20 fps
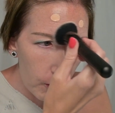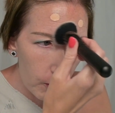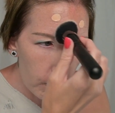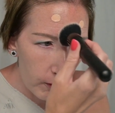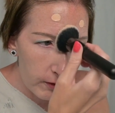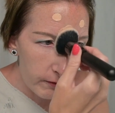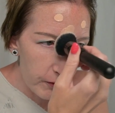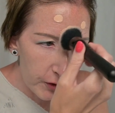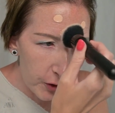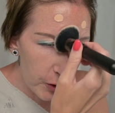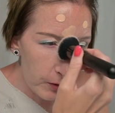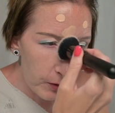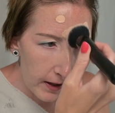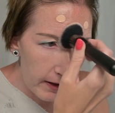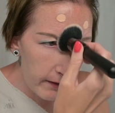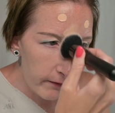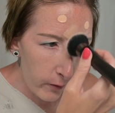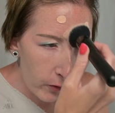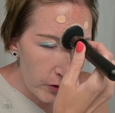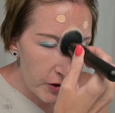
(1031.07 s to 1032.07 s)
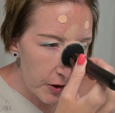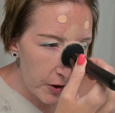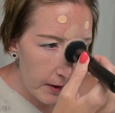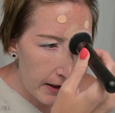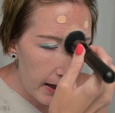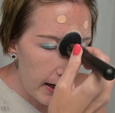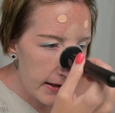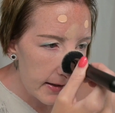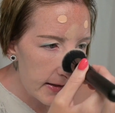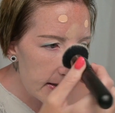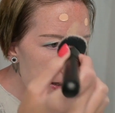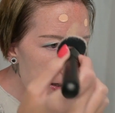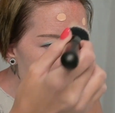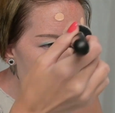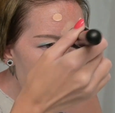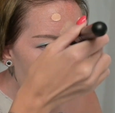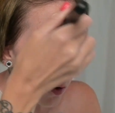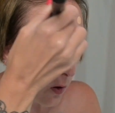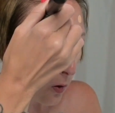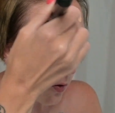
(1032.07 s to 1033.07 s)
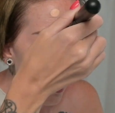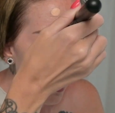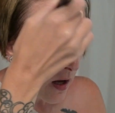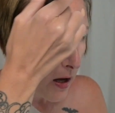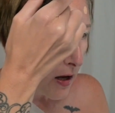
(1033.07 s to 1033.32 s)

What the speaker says: review that for you guys. So,